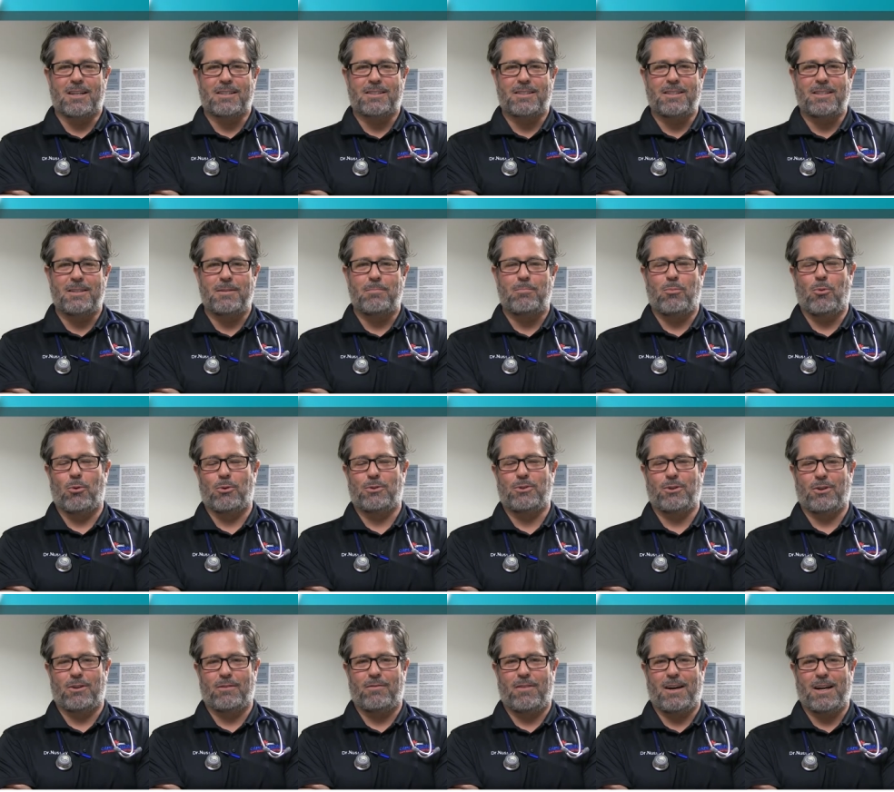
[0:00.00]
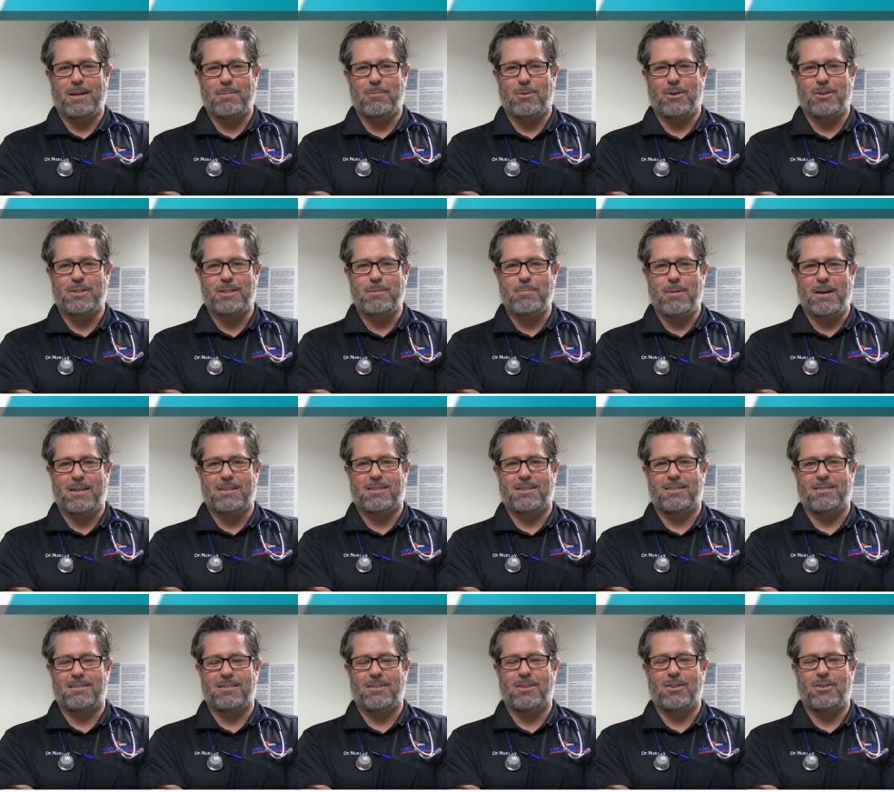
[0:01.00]
Nussie, board-certified emergency
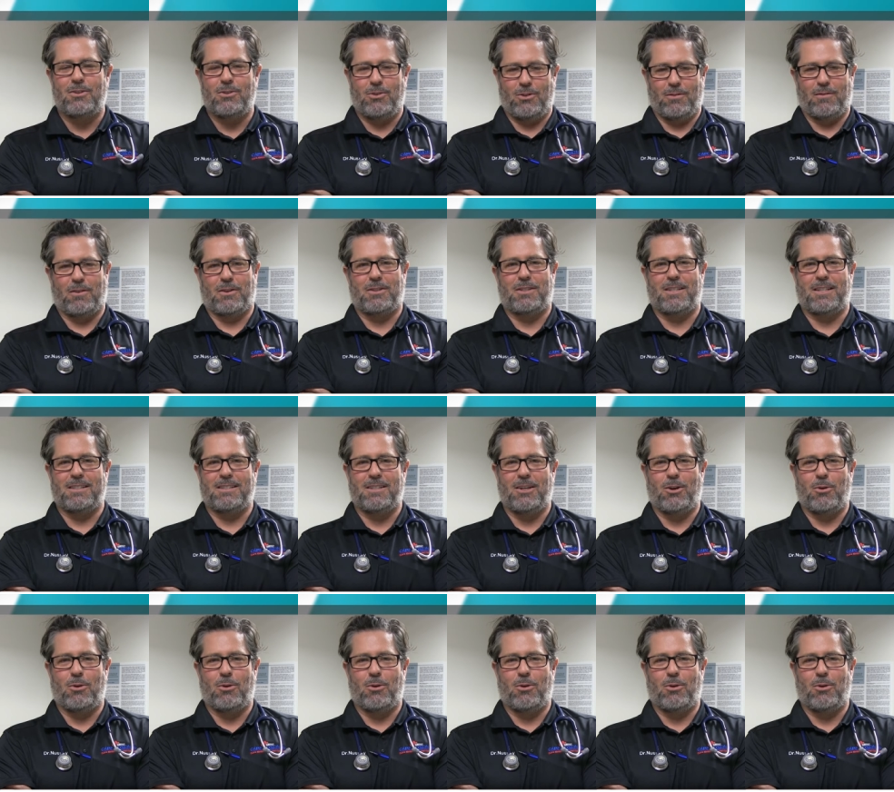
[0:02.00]
medicine, University of